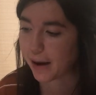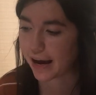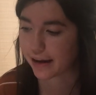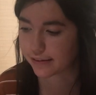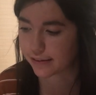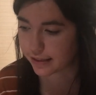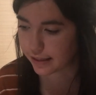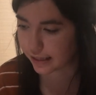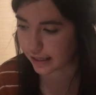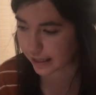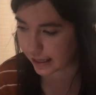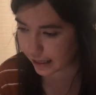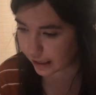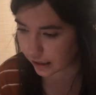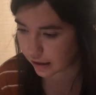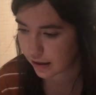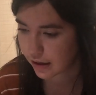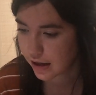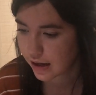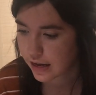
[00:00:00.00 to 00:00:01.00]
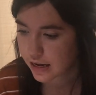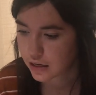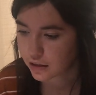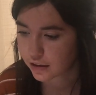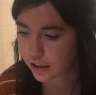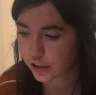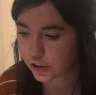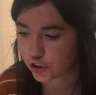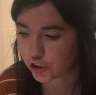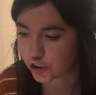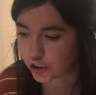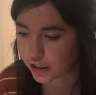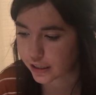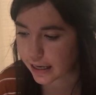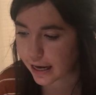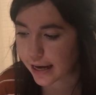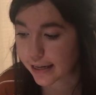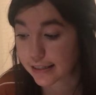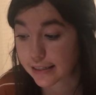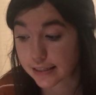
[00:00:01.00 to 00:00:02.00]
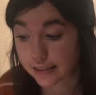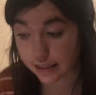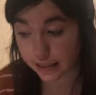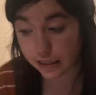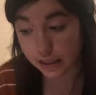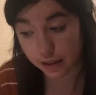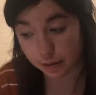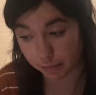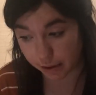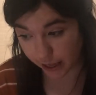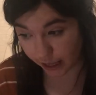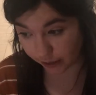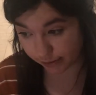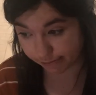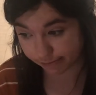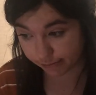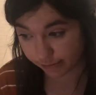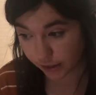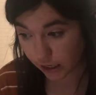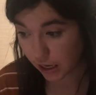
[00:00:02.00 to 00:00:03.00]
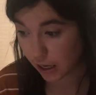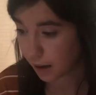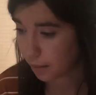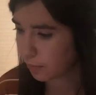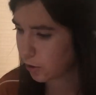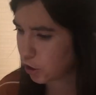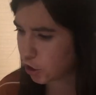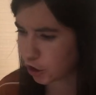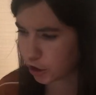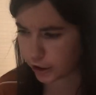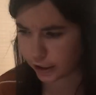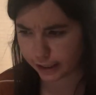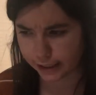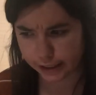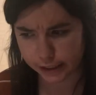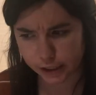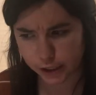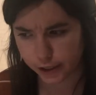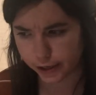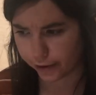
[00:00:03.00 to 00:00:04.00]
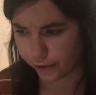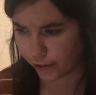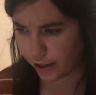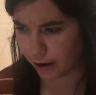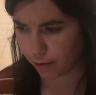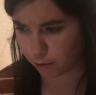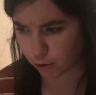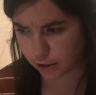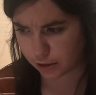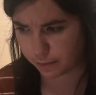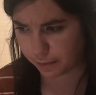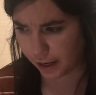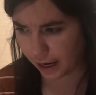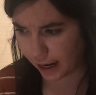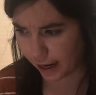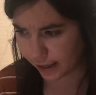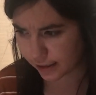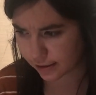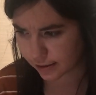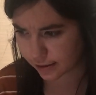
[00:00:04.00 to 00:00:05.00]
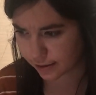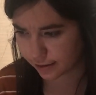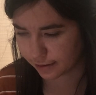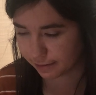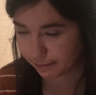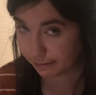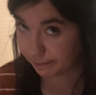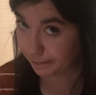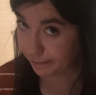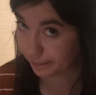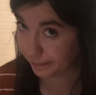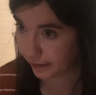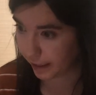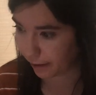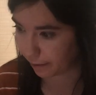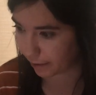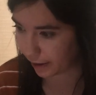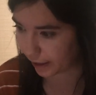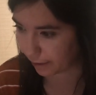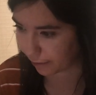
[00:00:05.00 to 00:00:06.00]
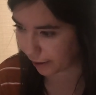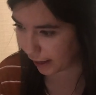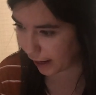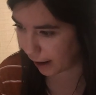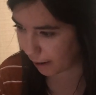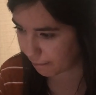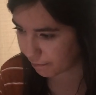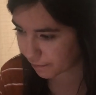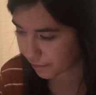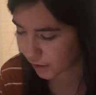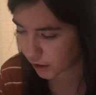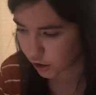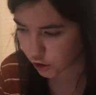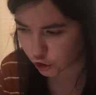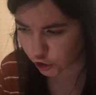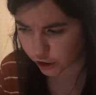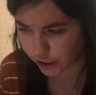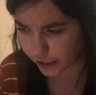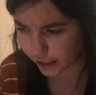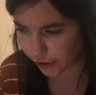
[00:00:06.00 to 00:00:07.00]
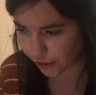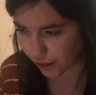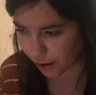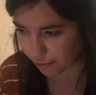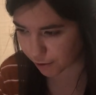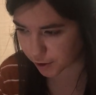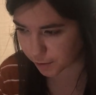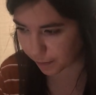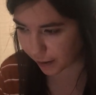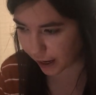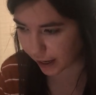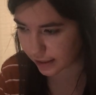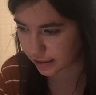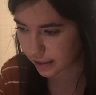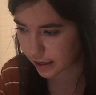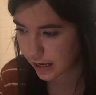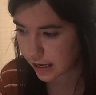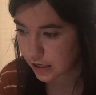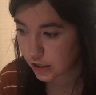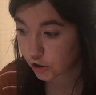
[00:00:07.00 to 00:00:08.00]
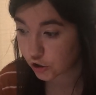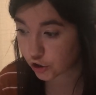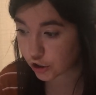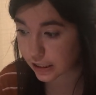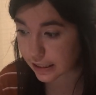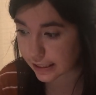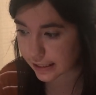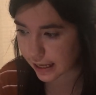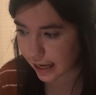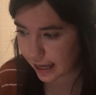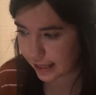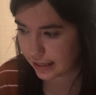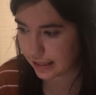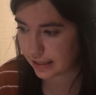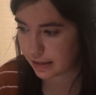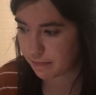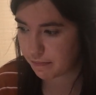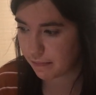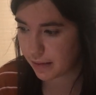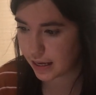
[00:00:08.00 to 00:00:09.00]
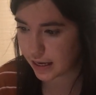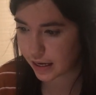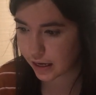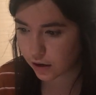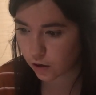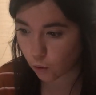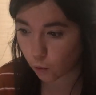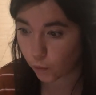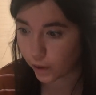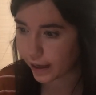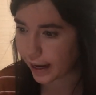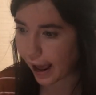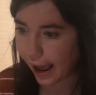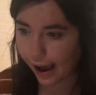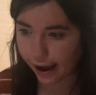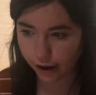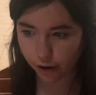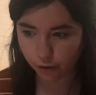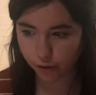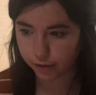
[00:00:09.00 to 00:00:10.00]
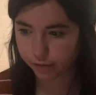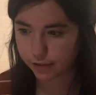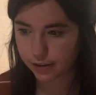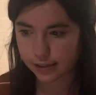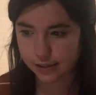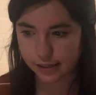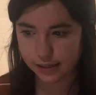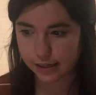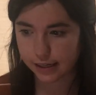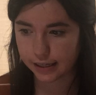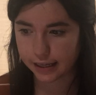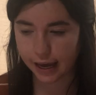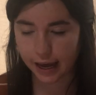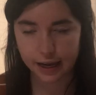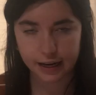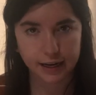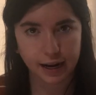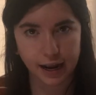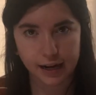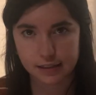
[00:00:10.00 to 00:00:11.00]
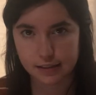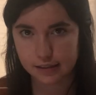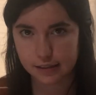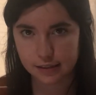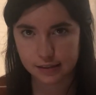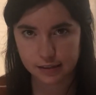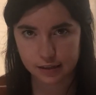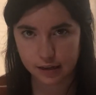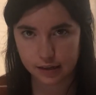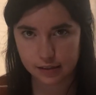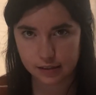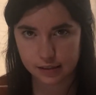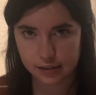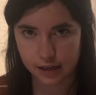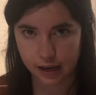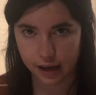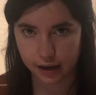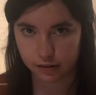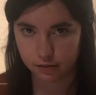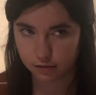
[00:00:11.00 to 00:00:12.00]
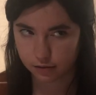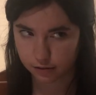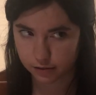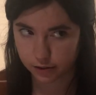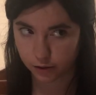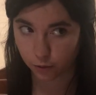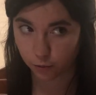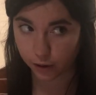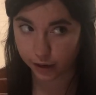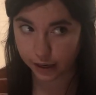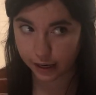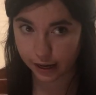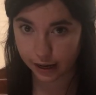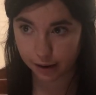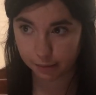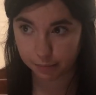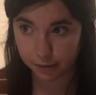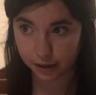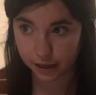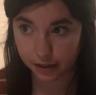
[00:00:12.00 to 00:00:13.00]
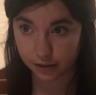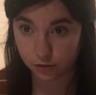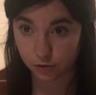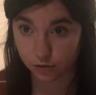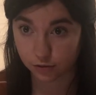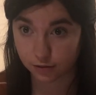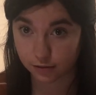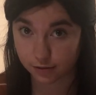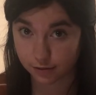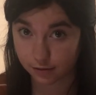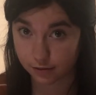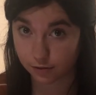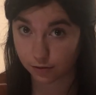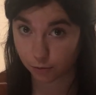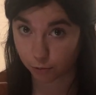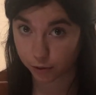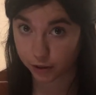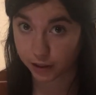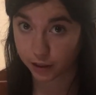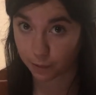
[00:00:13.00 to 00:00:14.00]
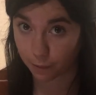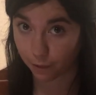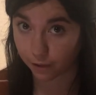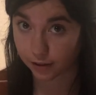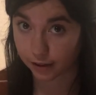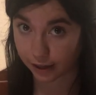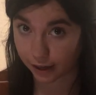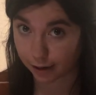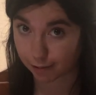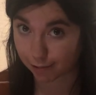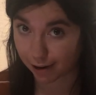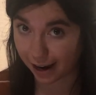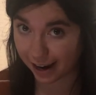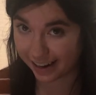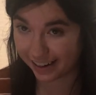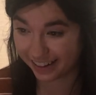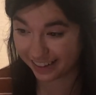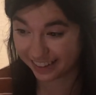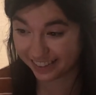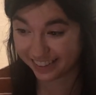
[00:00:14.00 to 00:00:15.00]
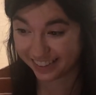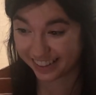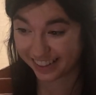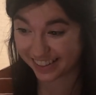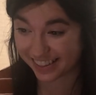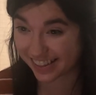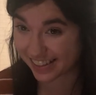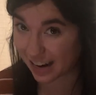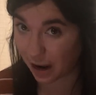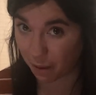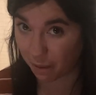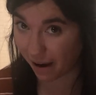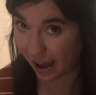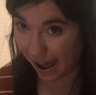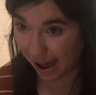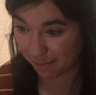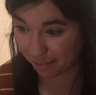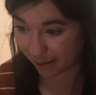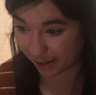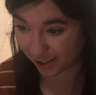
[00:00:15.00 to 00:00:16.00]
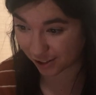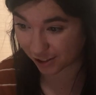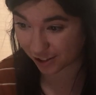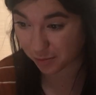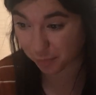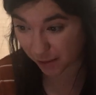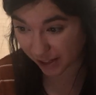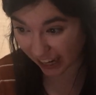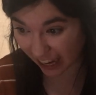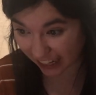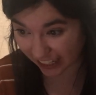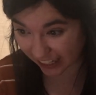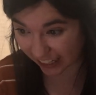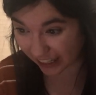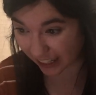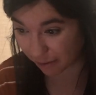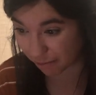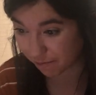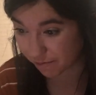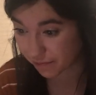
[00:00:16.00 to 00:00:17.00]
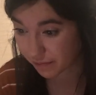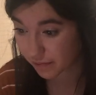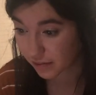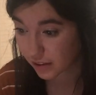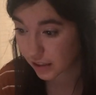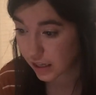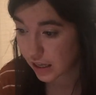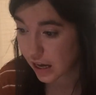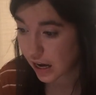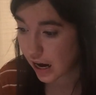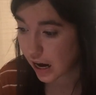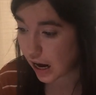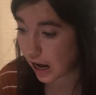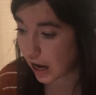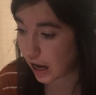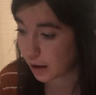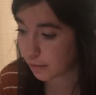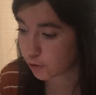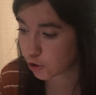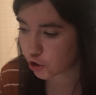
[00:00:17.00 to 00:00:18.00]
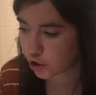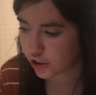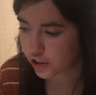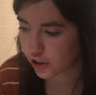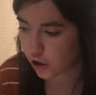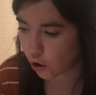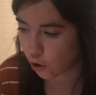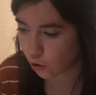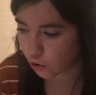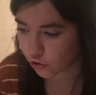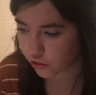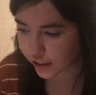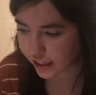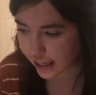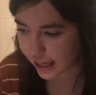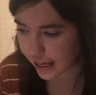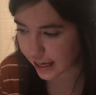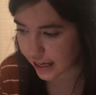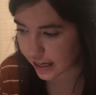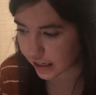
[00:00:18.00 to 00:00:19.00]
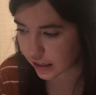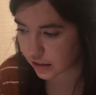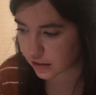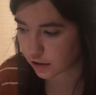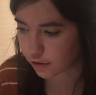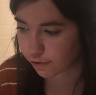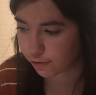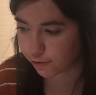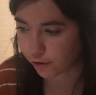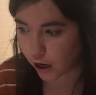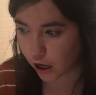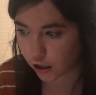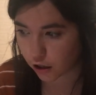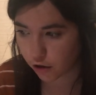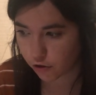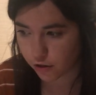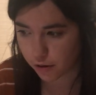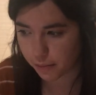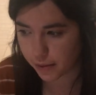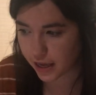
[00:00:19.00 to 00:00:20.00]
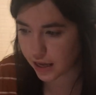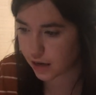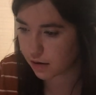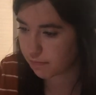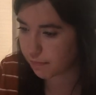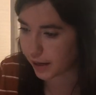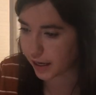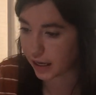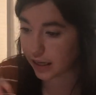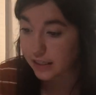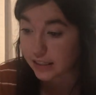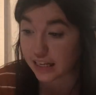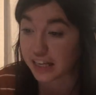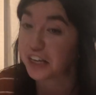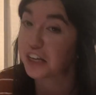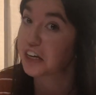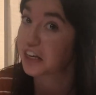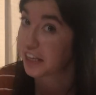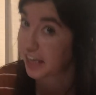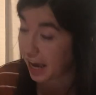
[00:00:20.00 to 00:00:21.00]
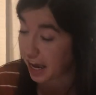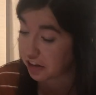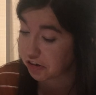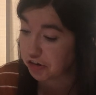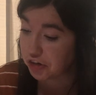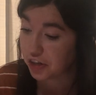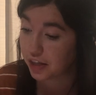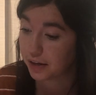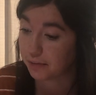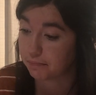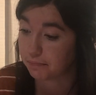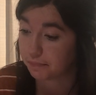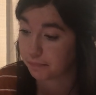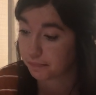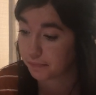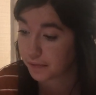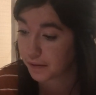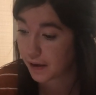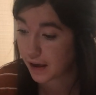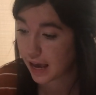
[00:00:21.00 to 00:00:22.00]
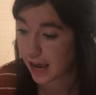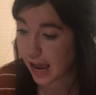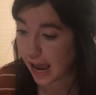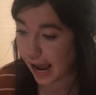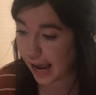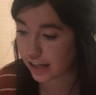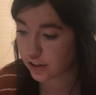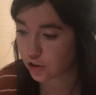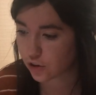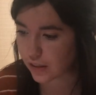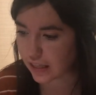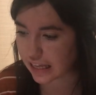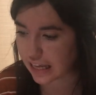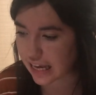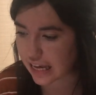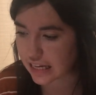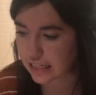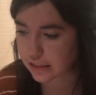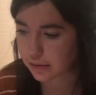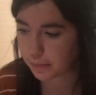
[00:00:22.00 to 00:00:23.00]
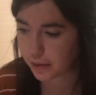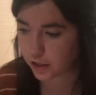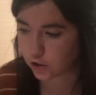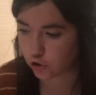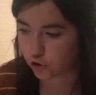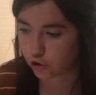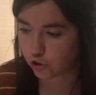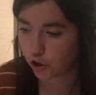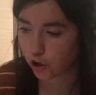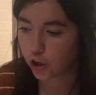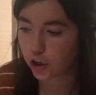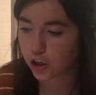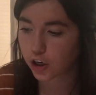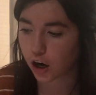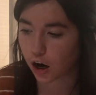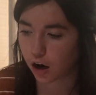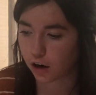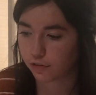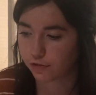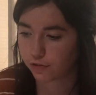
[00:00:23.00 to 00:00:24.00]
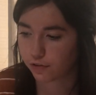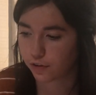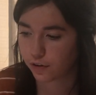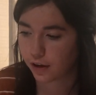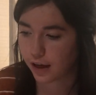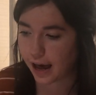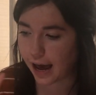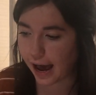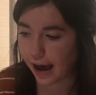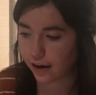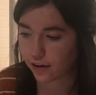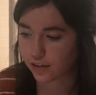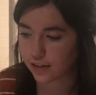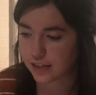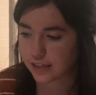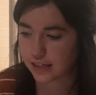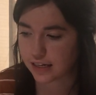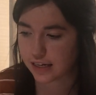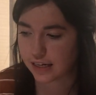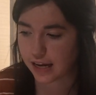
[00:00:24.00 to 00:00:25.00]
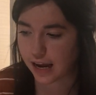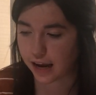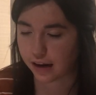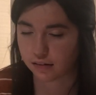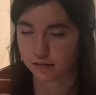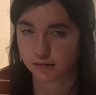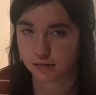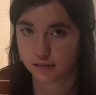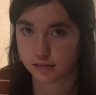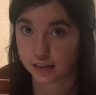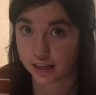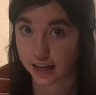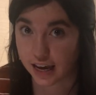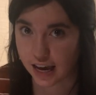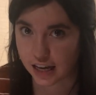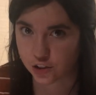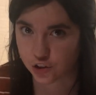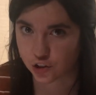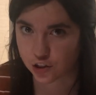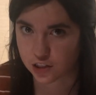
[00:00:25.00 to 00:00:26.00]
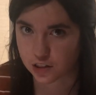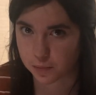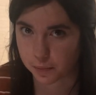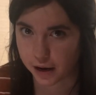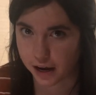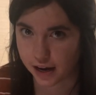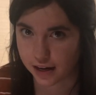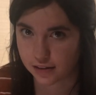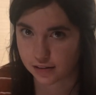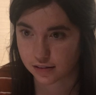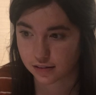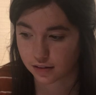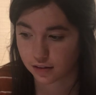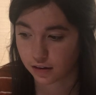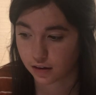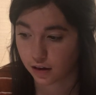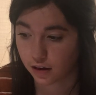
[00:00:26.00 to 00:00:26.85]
back to the king that she had seen the men, but she didn't know they were spies. Yeah, right, Rahab. She didn't know they were spies. She said that the men went out of the city gate as the sun set. So Rahab is really working it, right? this is not what happened. She's protecting them. Um, she told the king to follow the men because he could catch them. And so the king's men took off out of the city gate to catch the spies.